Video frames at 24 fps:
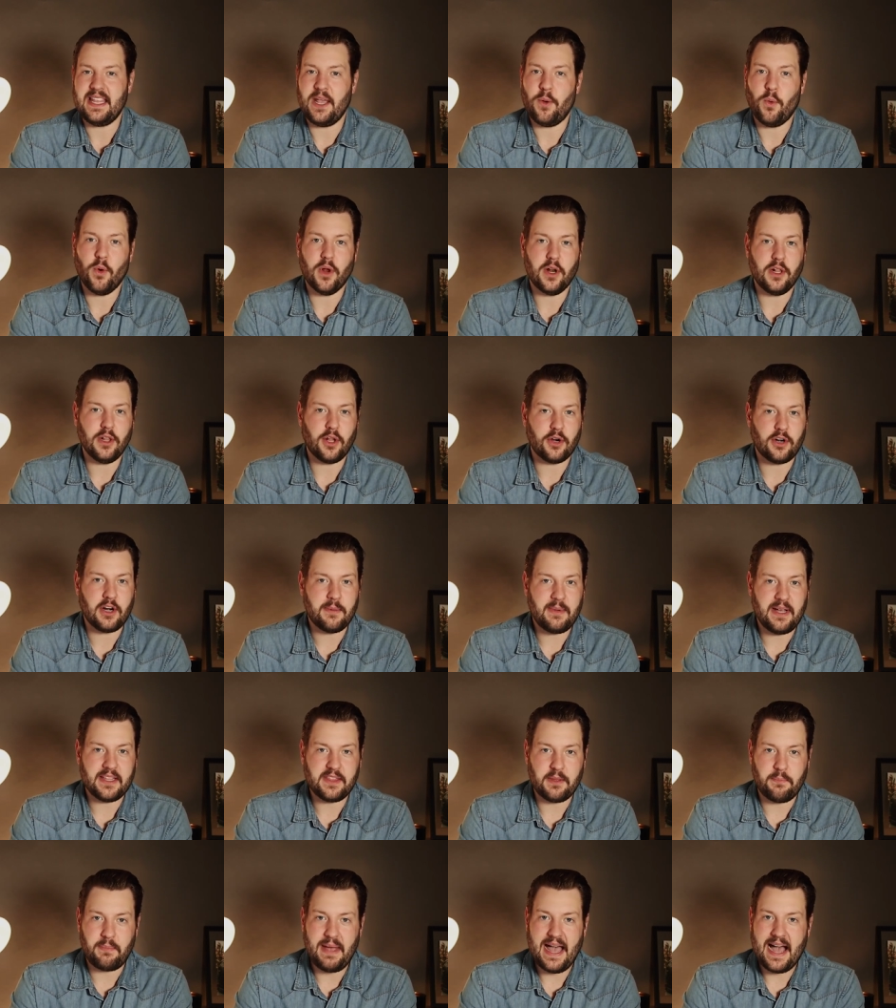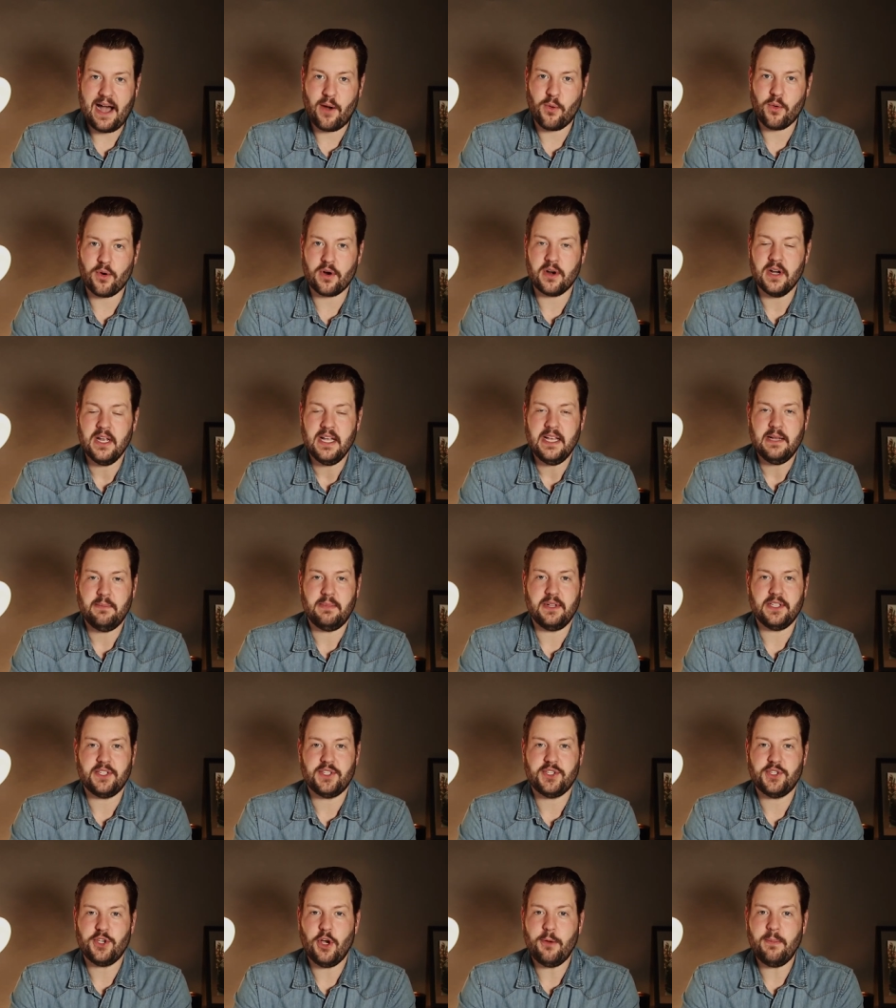they want to learn about the power
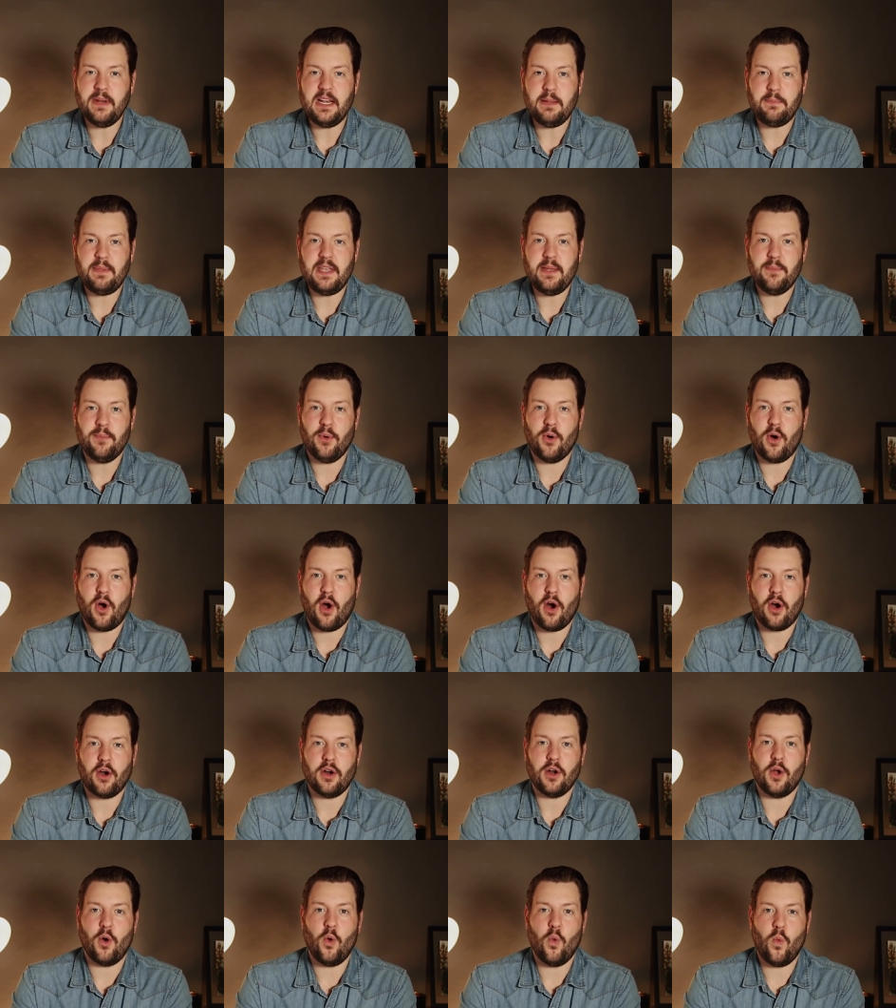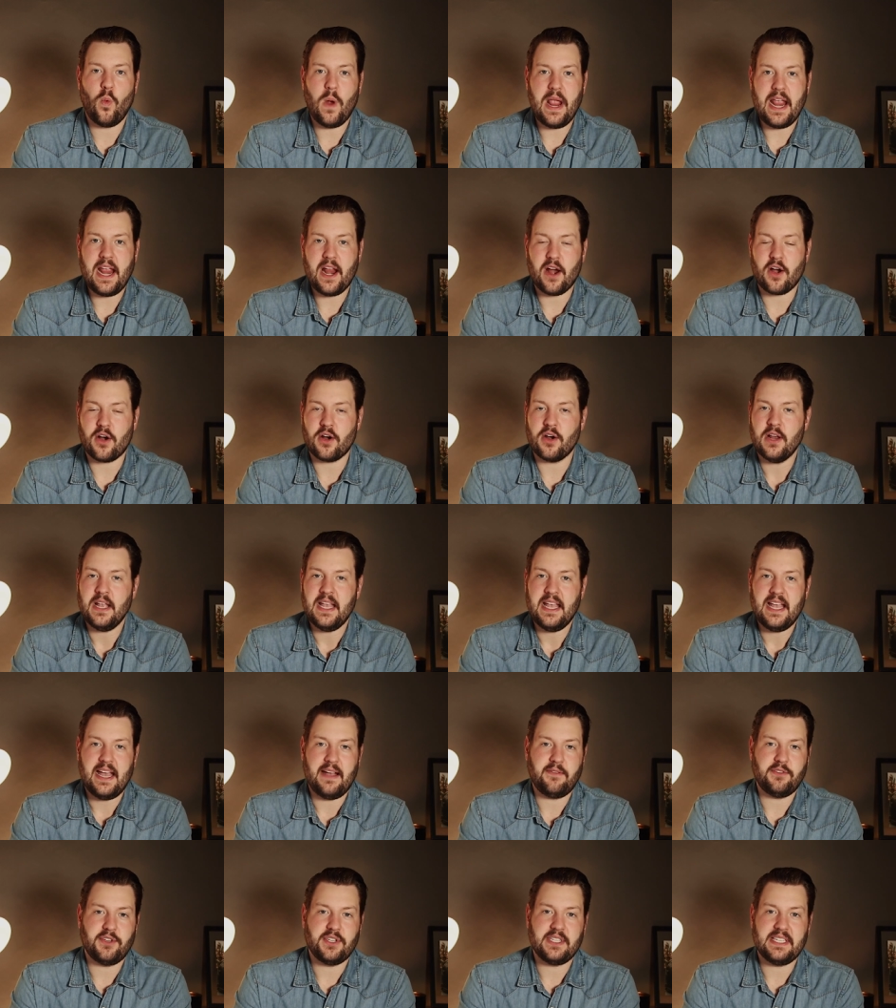but so many people aren't aware
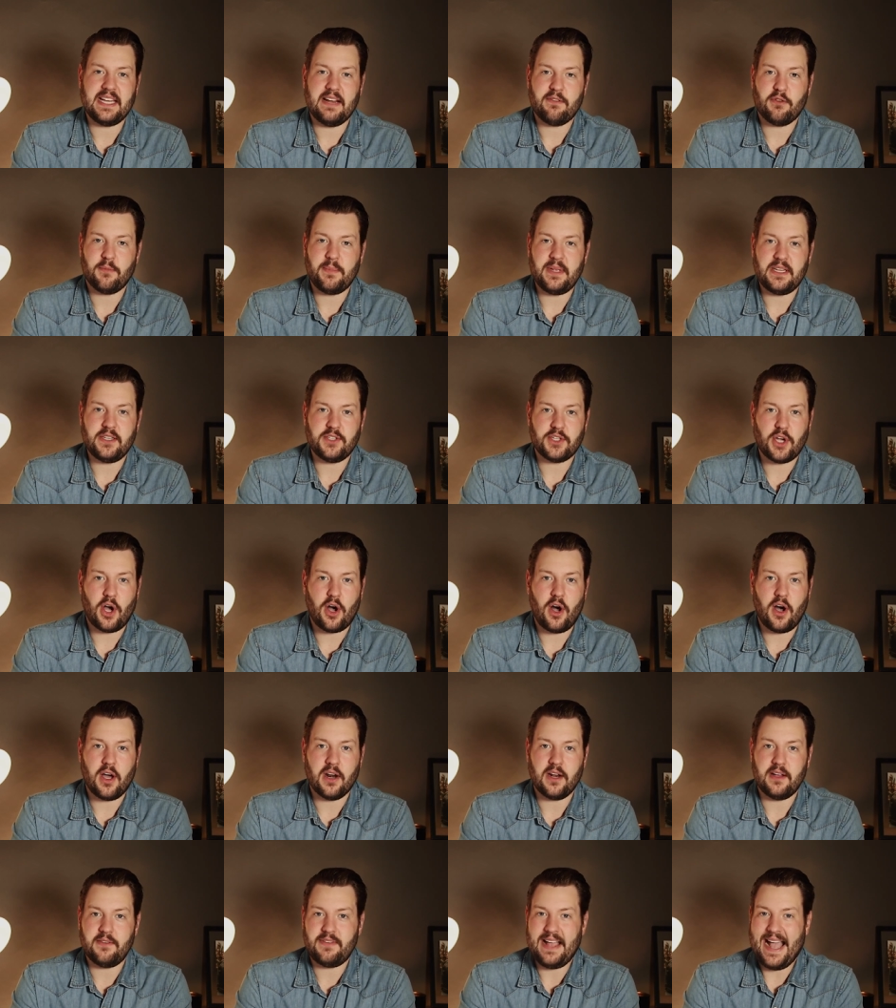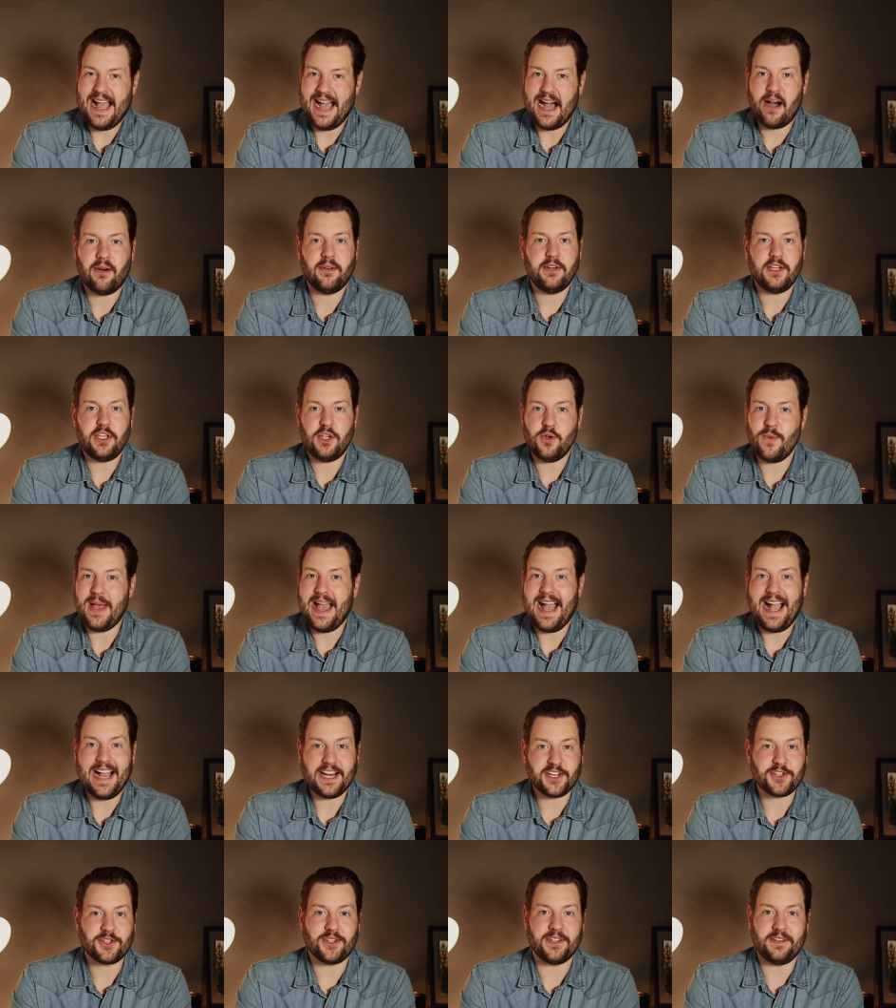have just never been taught of how do you
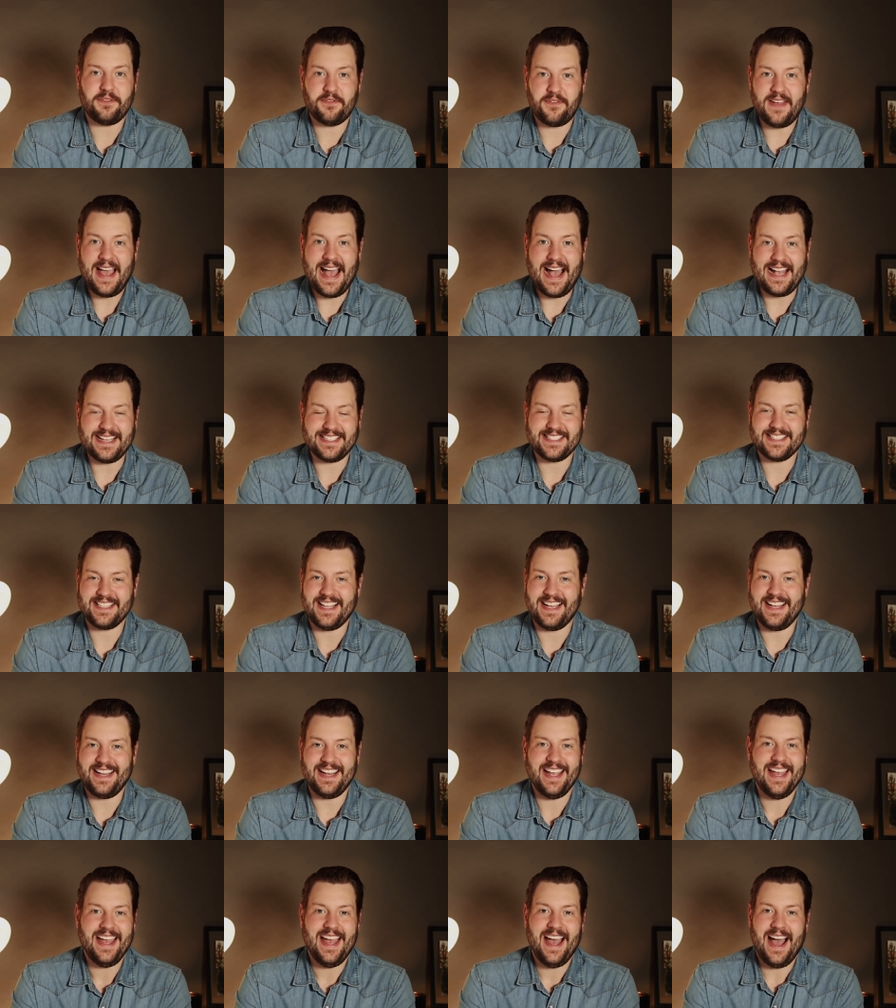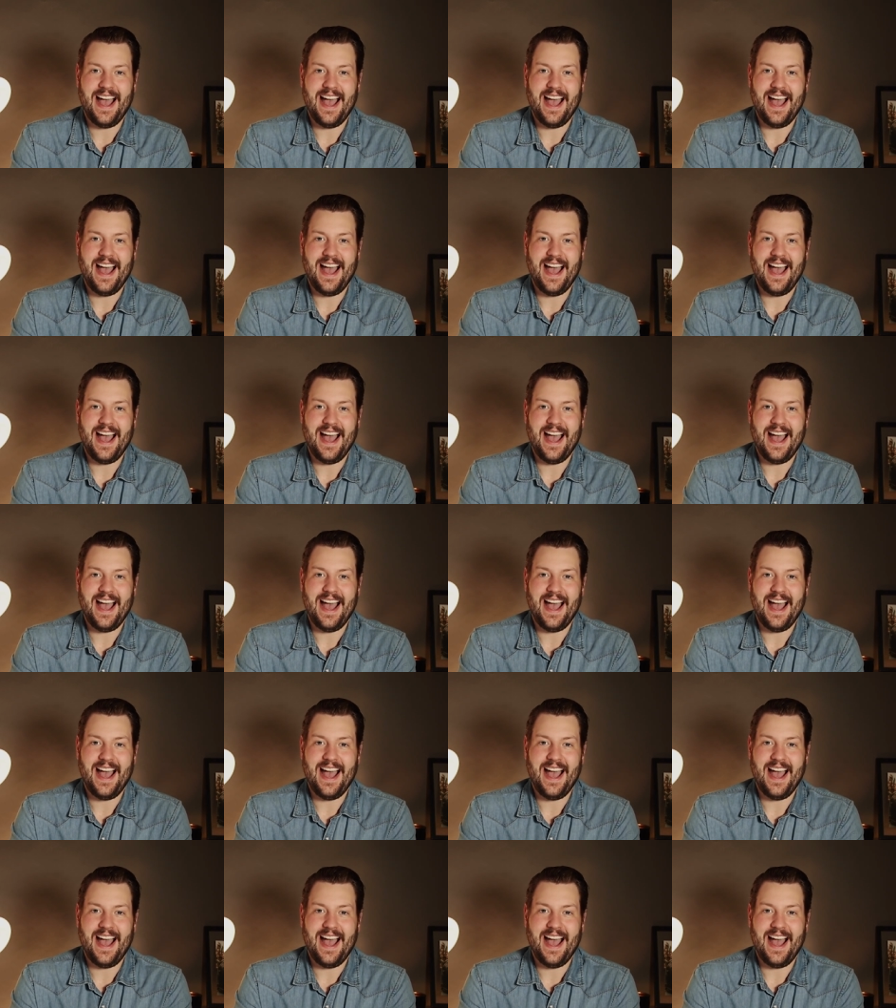actually fast like